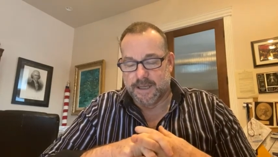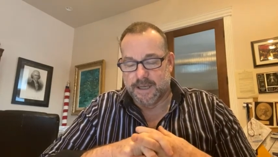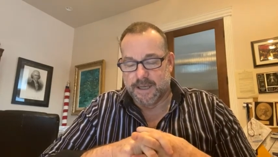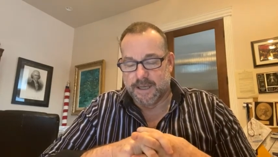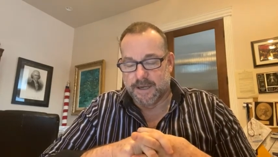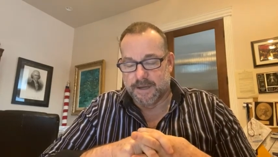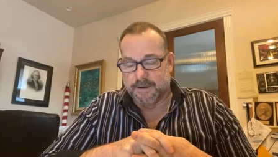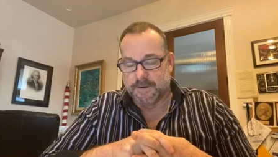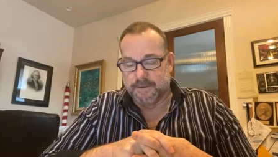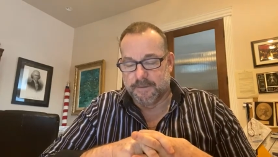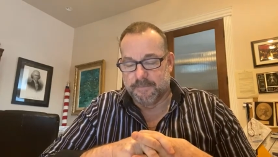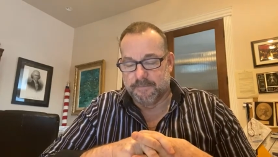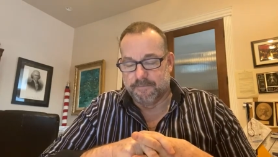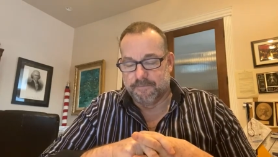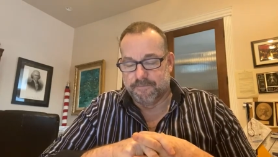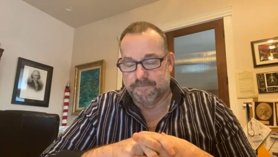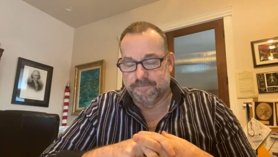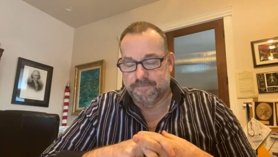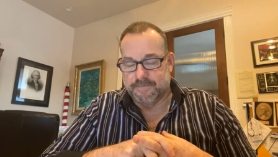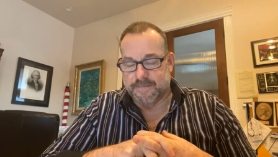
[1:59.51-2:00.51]

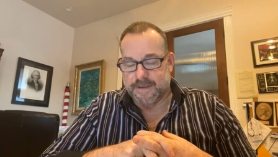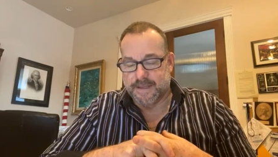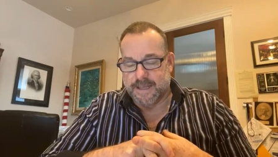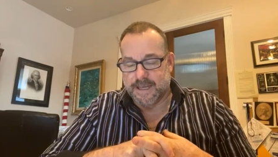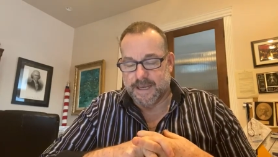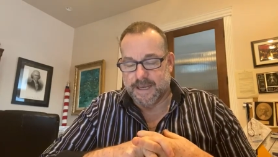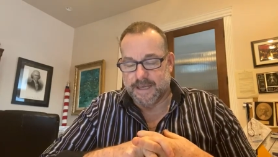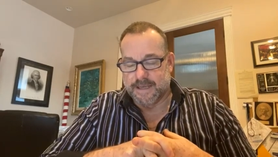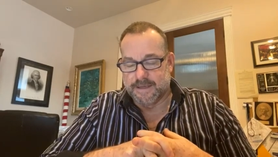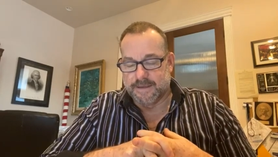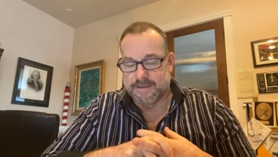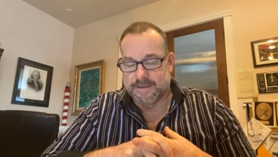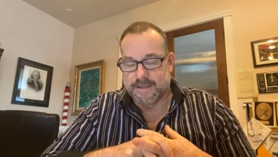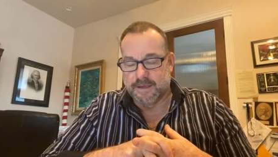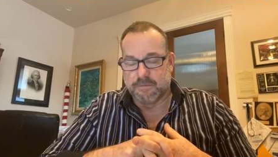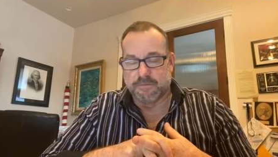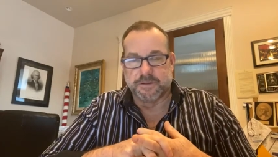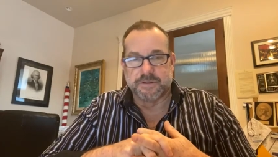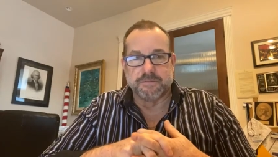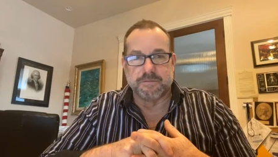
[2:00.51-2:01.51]
Um, and
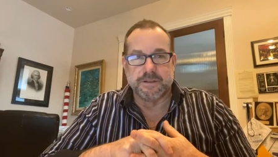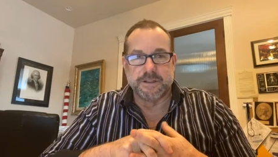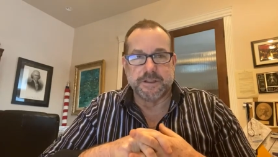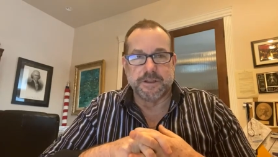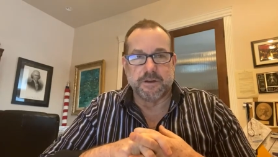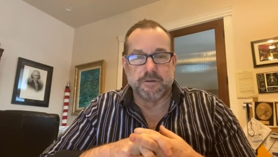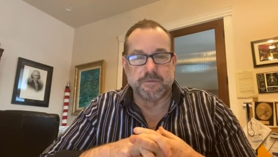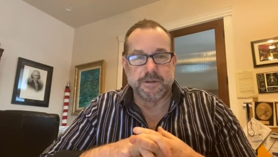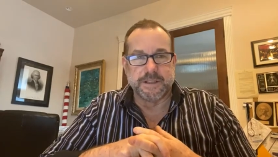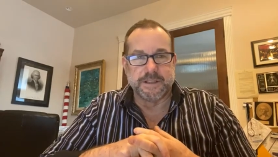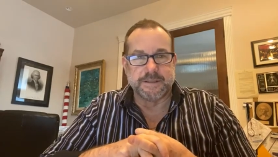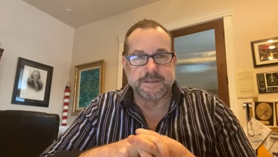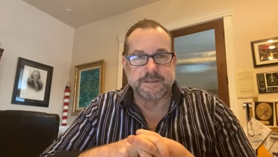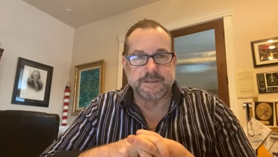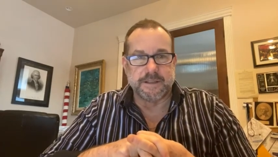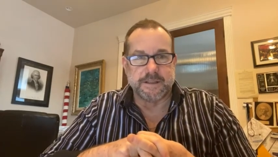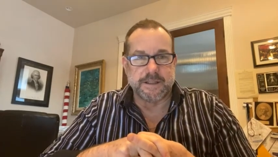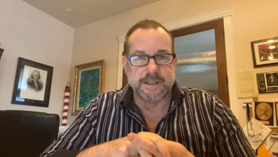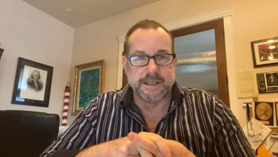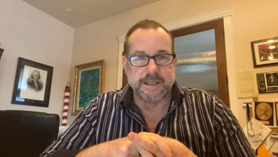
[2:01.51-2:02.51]
there was really no reason
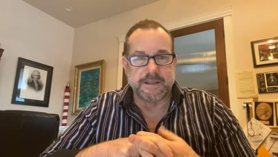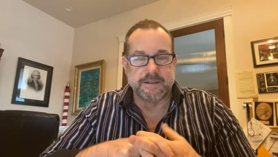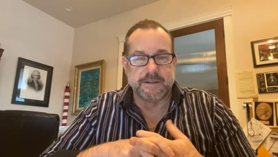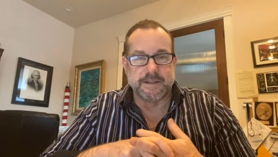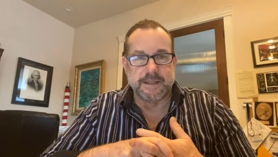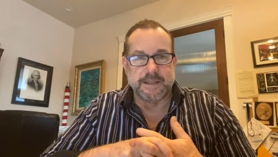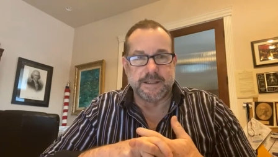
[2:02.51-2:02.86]
to think